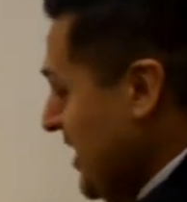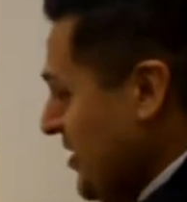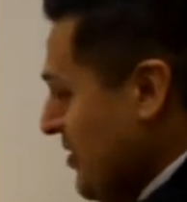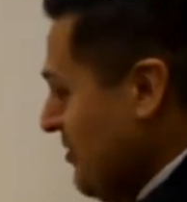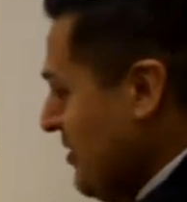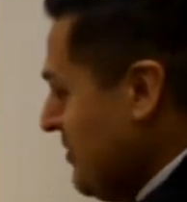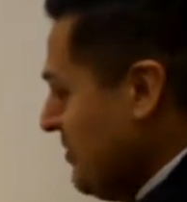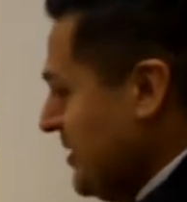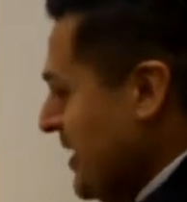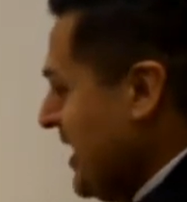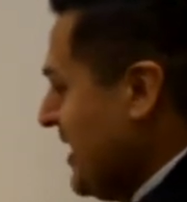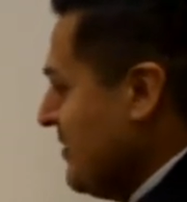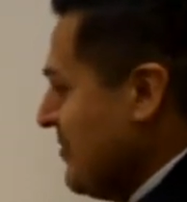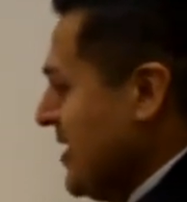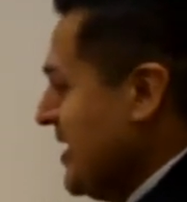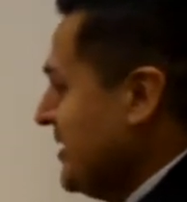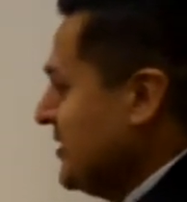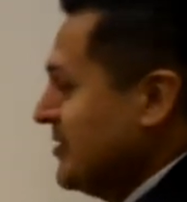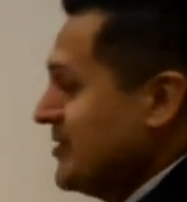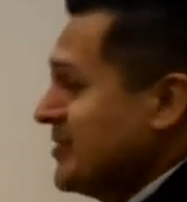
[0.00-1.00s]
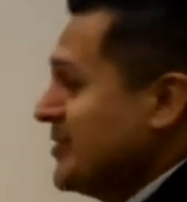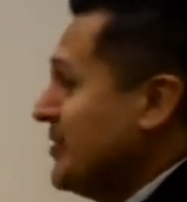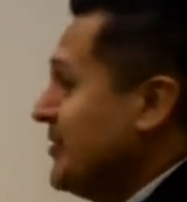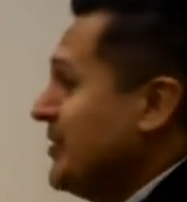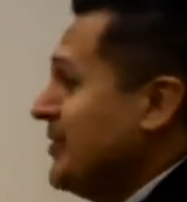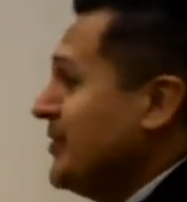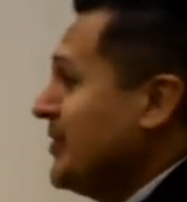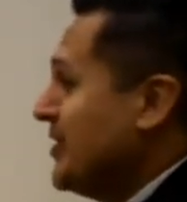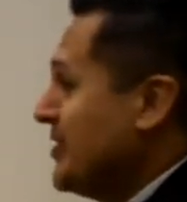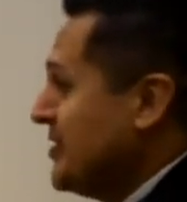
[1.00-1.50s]
say you apply to medical
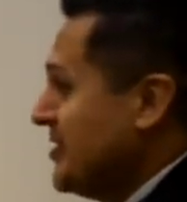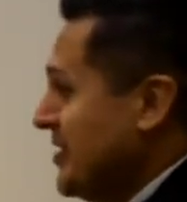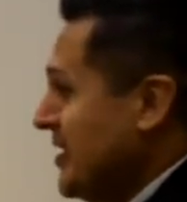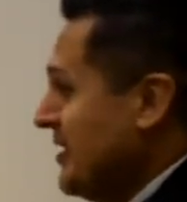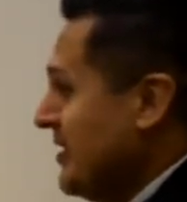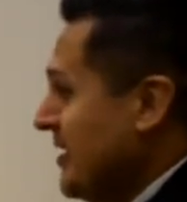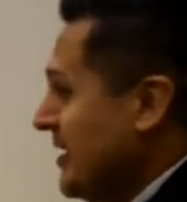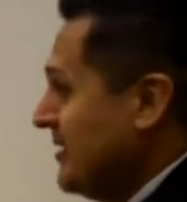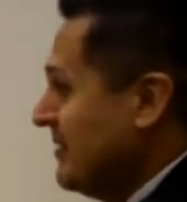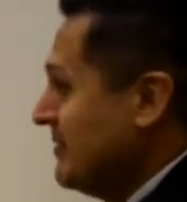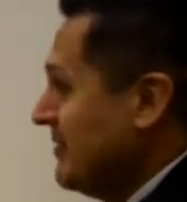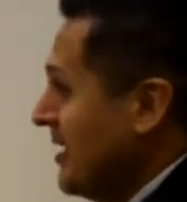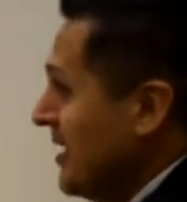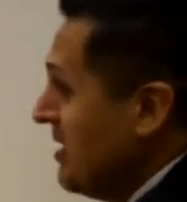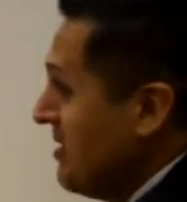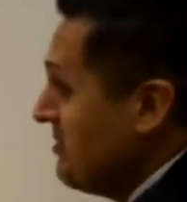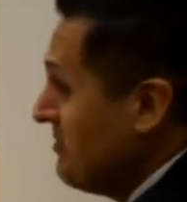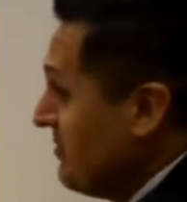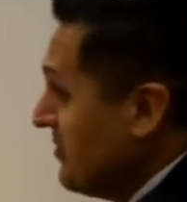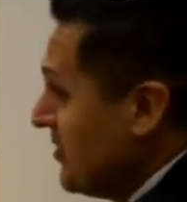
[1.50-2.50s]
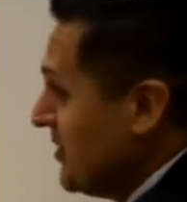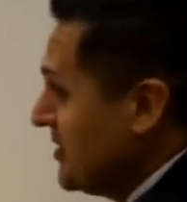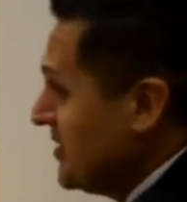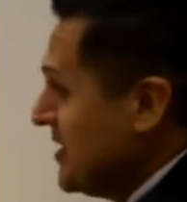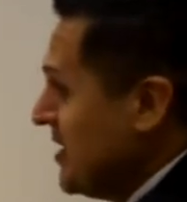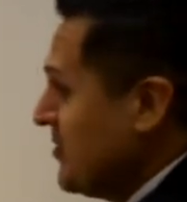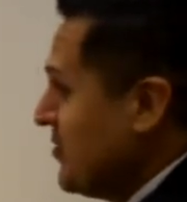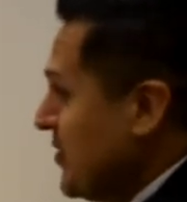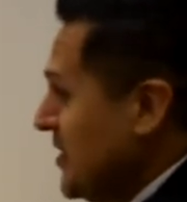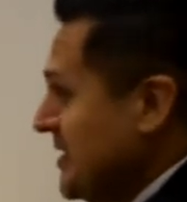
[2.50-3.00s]
school the first year and for
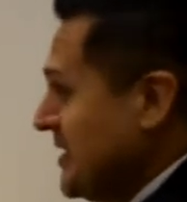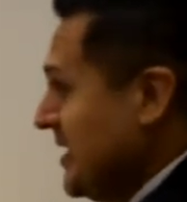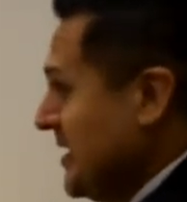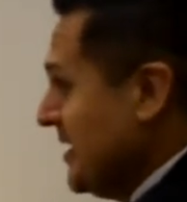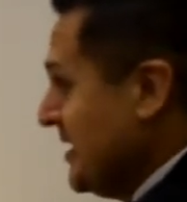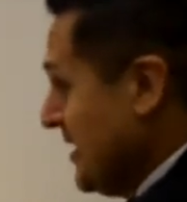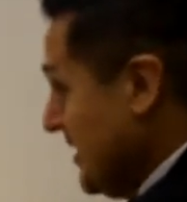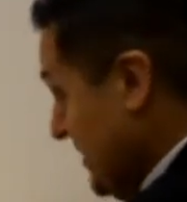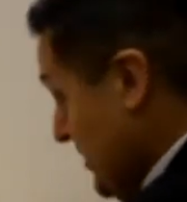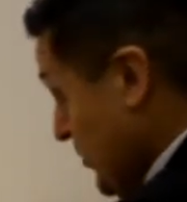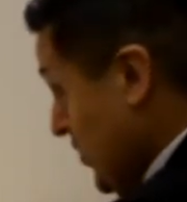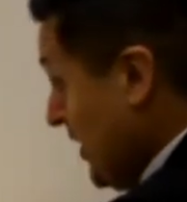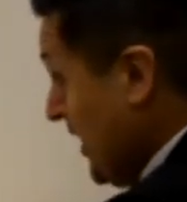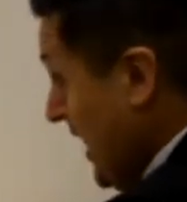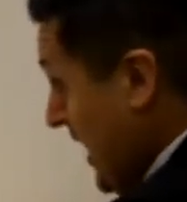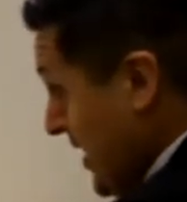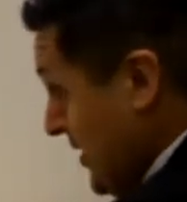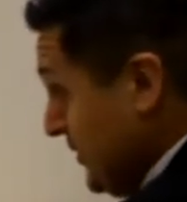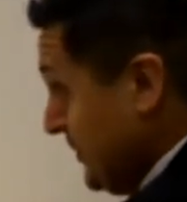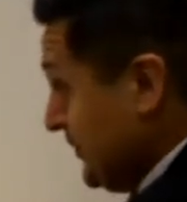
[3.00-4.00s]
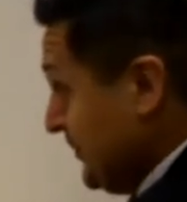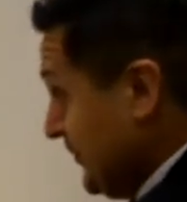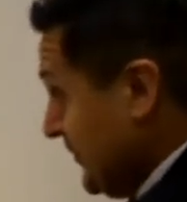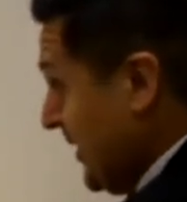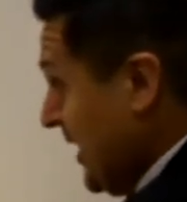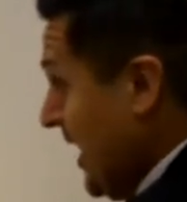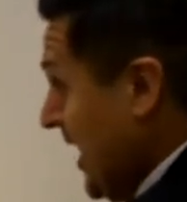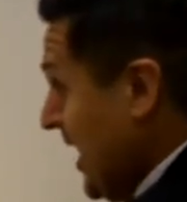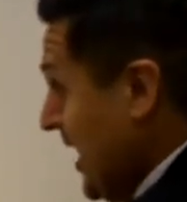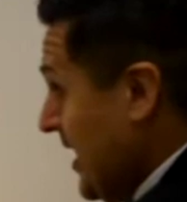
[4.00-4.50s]
some reason it doesn't work out
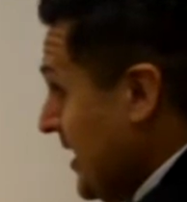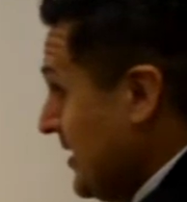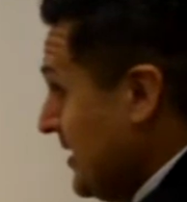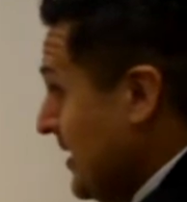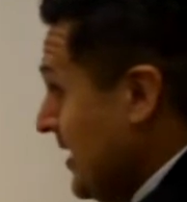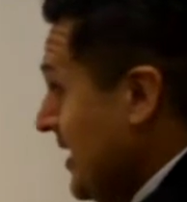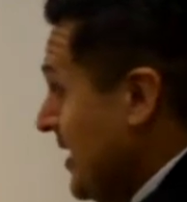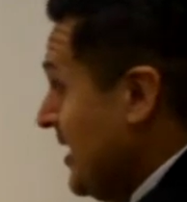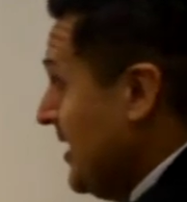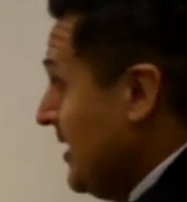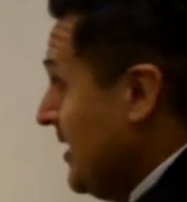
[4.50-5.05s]
and